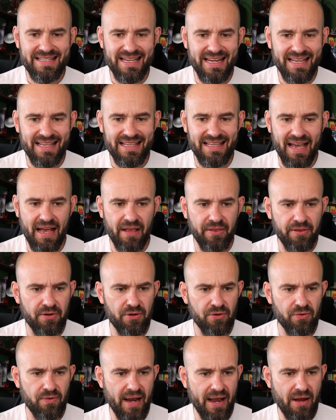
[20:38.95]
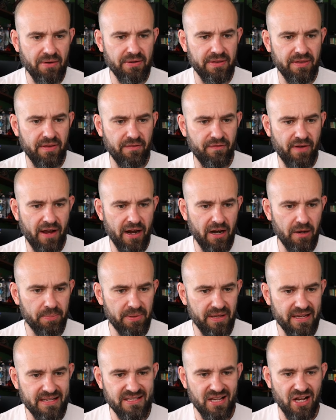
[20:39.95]
did it gathered around the
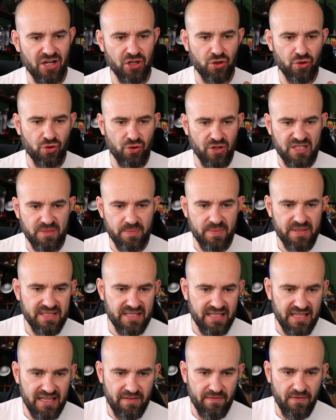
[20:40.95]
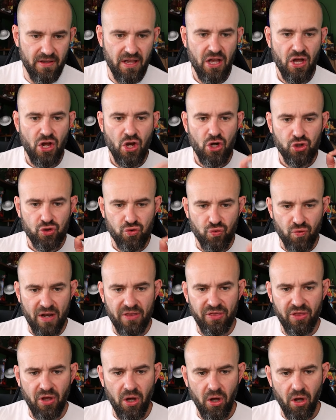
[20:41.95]
fireplace on Christmas Eve.
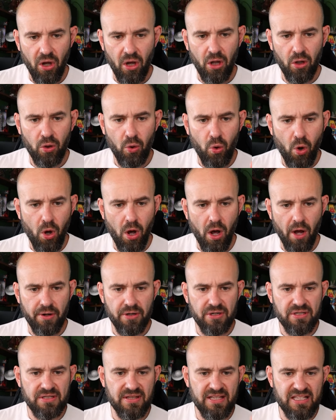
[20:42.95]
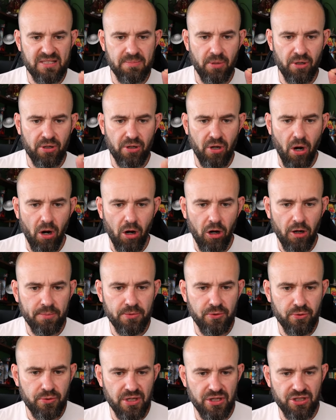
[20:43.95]
Dread the Hall honors this
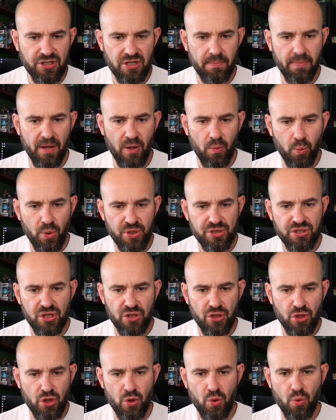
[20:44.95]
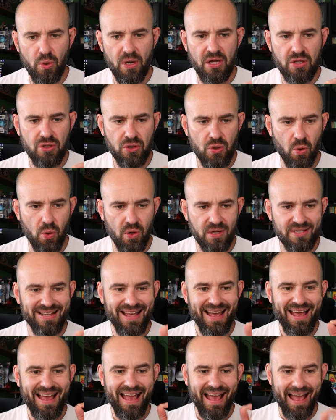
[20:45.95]
macabre tradition by wishing you and
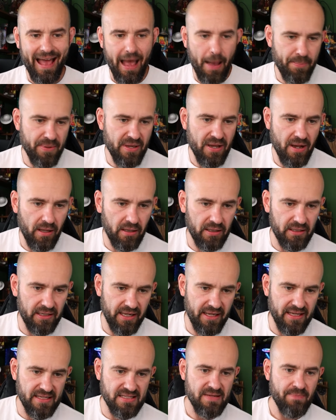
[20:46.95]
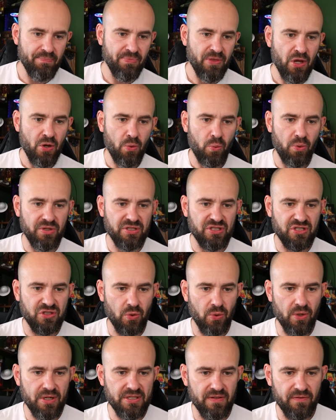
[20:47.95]
yours happy holidays with
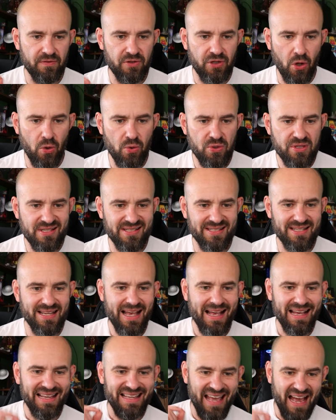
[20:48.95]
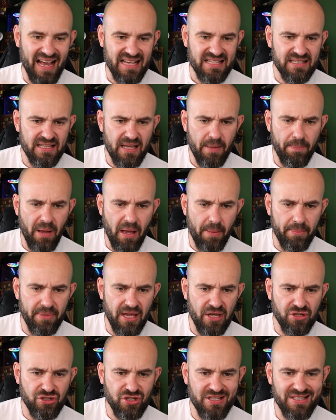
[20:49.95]
stories of ghosts, ghastly
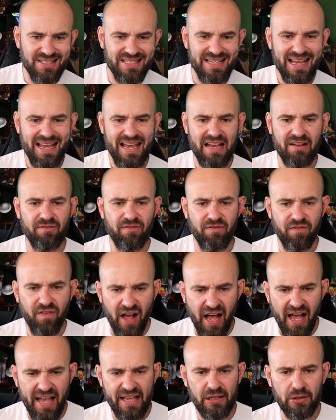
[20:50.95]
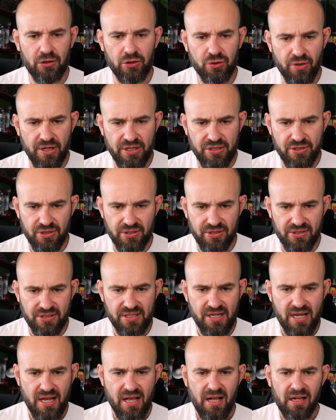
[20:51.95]
abominations, and vile
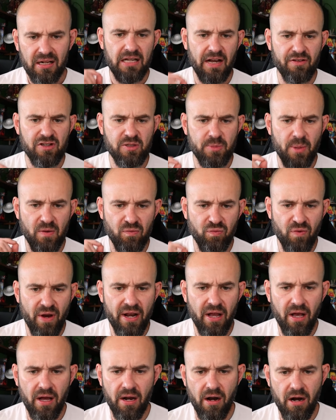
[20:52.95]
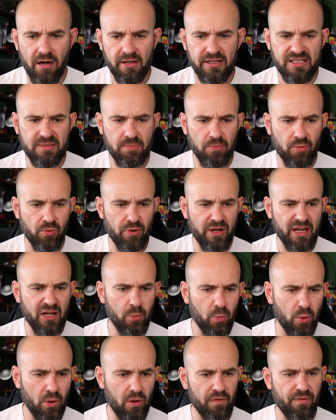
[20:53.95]
creatures. Covers by Red Hot artist
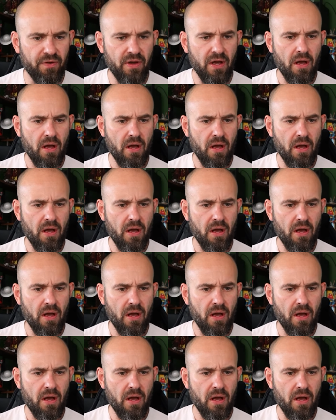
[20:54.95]
Maria Wolf,